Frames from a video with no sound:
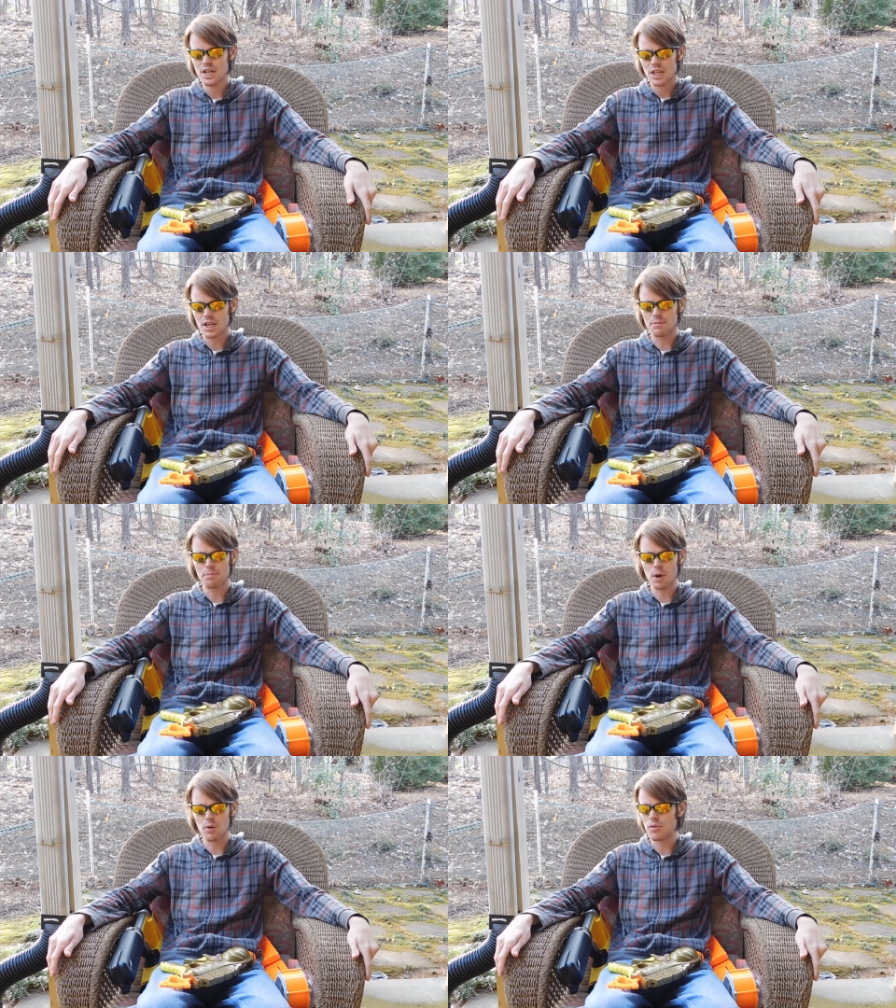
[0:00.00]
like
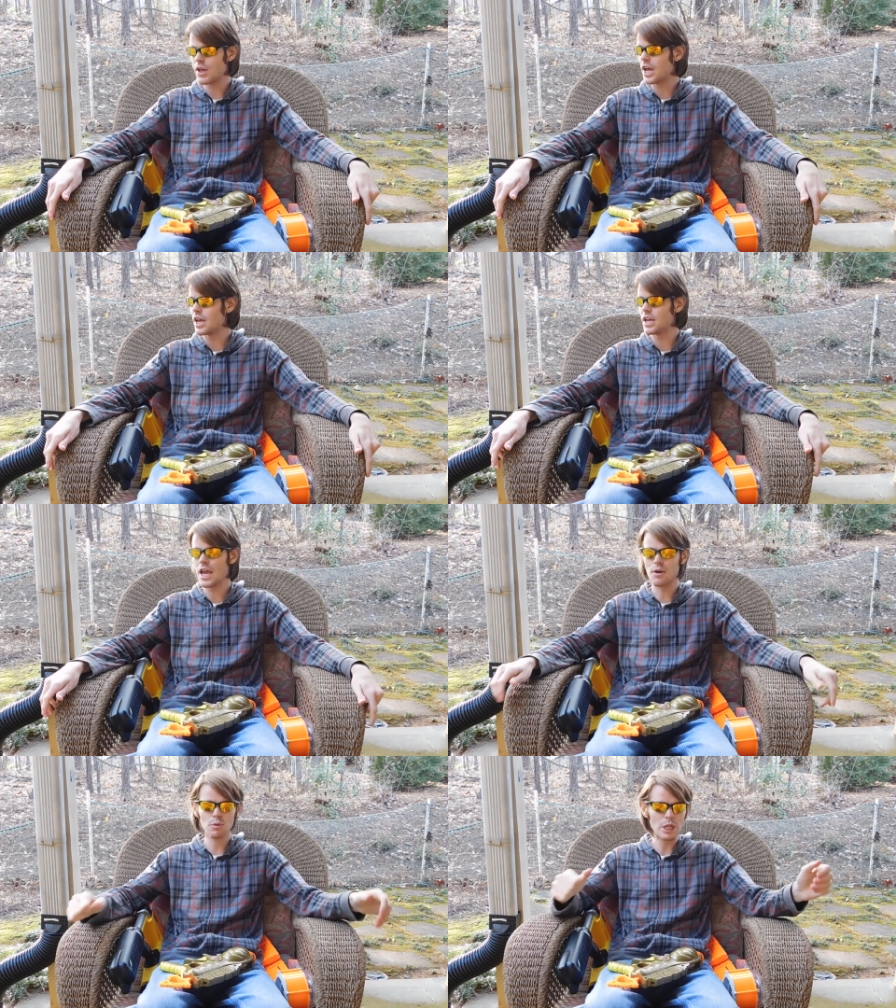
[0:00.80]
both
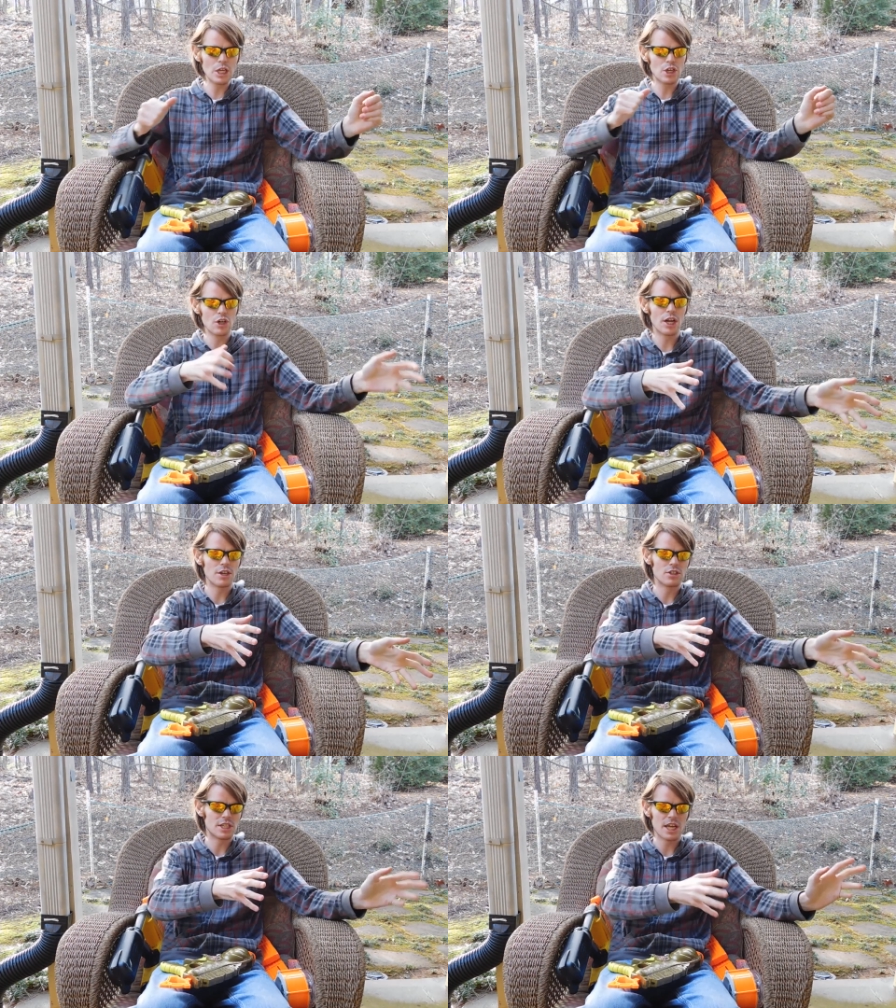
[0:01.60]
a, a really good
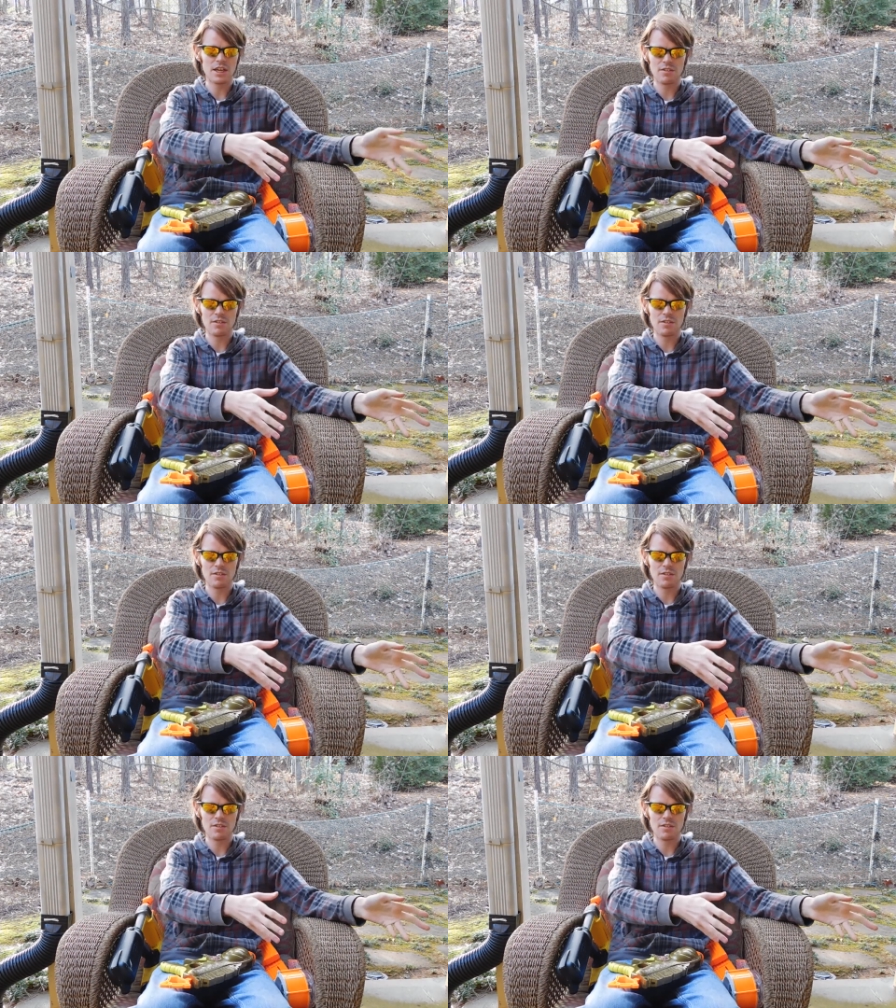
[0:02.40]
understanding